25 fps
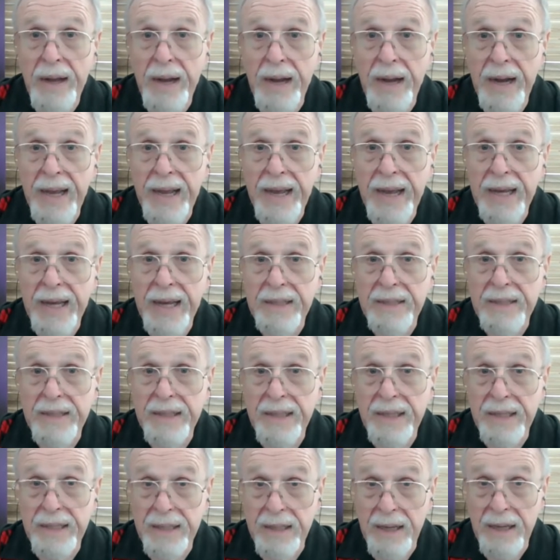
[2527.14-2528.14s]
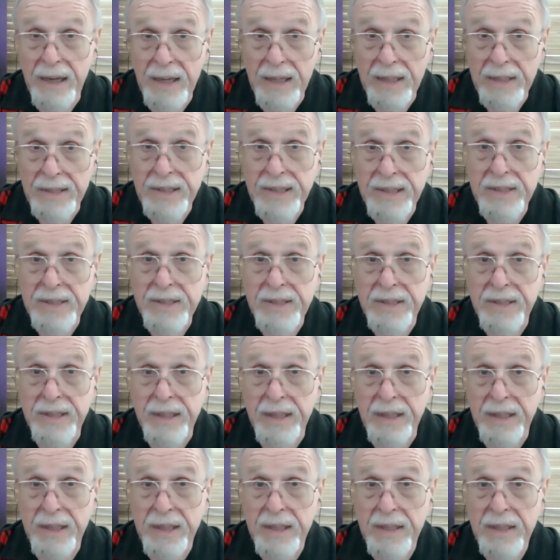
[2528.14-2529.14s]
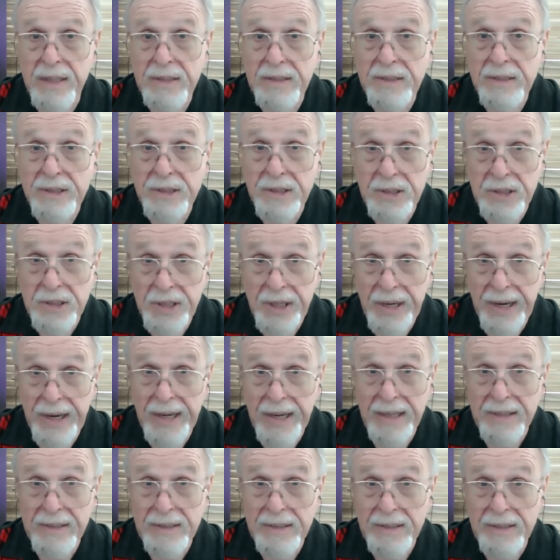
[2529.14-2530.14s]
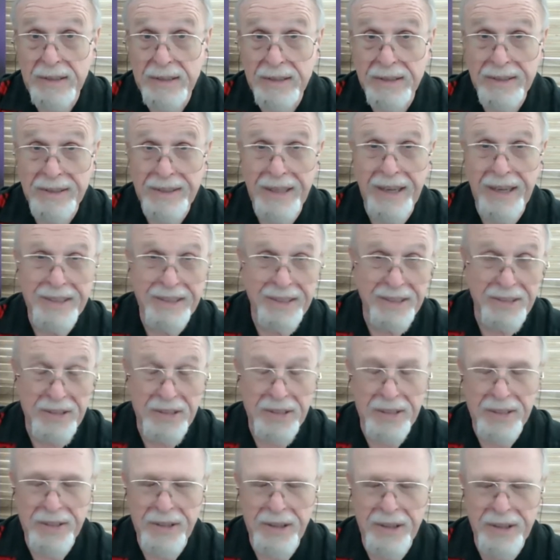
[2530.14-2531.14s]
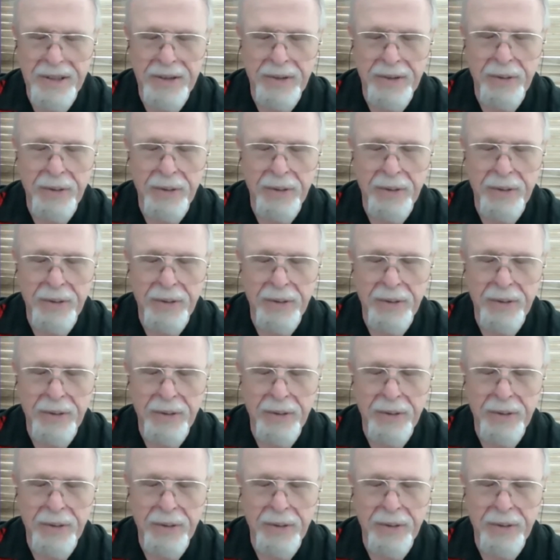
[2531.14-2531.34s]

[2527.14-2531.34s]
I had an autistic child. Autistic child.